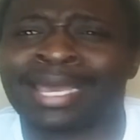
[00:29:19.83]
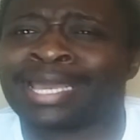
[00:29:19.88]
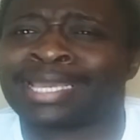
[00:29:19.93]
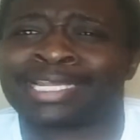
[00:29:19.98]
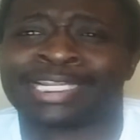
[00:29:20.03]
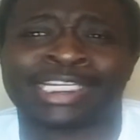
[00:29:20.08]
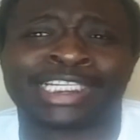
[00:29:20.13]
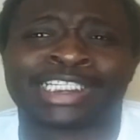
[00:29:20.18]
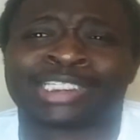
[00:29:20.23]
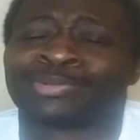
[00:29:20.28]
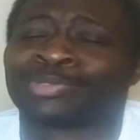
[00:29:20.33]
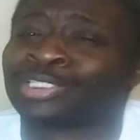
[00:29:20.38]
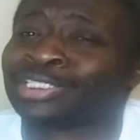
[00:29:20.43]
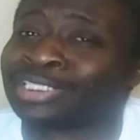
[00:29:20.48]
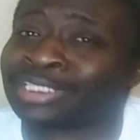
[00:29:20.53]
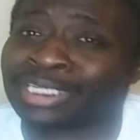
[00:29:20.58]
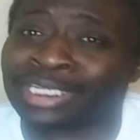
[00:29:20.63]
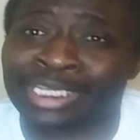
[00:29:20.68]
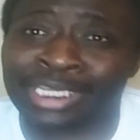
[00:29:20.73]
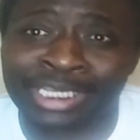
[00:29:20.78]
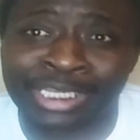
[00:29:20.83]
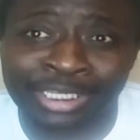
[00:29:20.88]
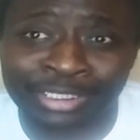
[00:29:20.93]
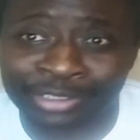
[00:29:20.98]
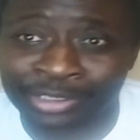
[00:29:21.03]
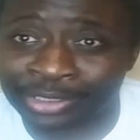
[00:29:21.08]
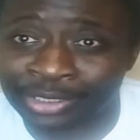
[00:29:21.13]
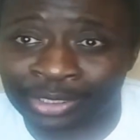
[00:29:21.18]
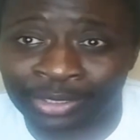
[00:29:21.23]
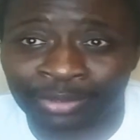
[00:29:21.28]
And this was years
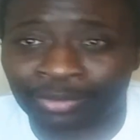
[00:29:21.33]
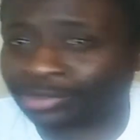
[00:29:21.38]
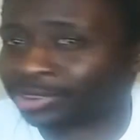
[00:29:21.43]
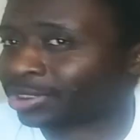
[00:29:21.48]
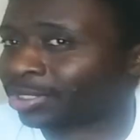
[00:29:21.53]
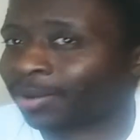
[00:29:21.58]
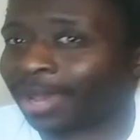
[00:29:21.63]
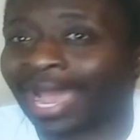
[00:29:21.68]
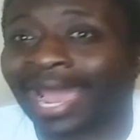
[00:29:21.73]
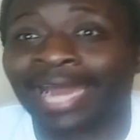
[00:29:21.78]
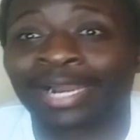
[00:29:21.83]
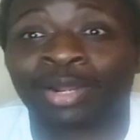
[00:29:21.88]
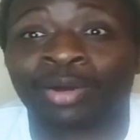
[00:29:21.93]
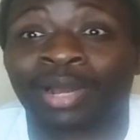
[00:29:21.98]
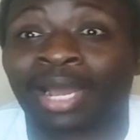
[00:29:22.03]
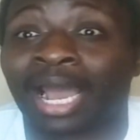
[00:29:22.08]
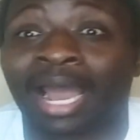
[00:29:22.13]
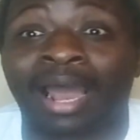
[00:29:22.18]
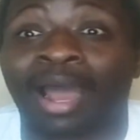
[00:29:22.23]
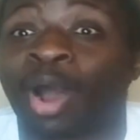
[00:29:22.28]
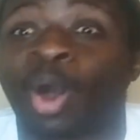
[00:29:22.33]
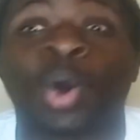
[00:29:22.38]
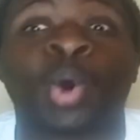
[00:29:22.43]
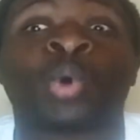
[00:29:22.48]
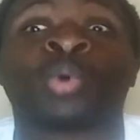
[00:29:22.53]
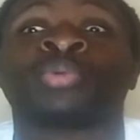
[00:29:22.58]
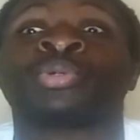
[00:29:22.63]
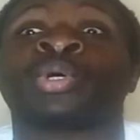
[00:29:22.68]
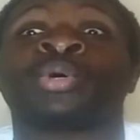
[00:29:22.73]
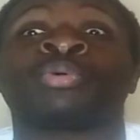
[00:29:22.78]
ago. So I don't
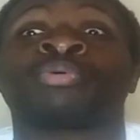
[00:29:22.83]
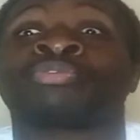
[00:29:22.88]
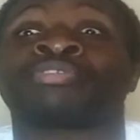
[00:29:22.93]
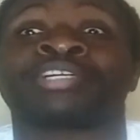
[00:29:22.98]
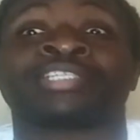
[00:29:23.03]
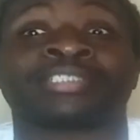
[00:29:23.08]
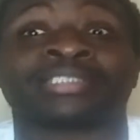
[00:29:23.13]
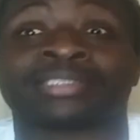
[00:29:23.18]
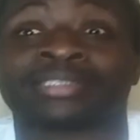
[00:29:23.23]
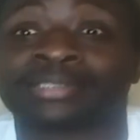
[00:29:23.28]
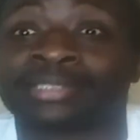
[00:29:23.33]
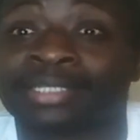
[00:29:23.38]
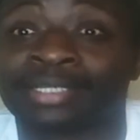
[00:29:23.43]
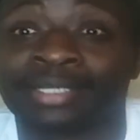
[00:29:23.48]
hold no grudges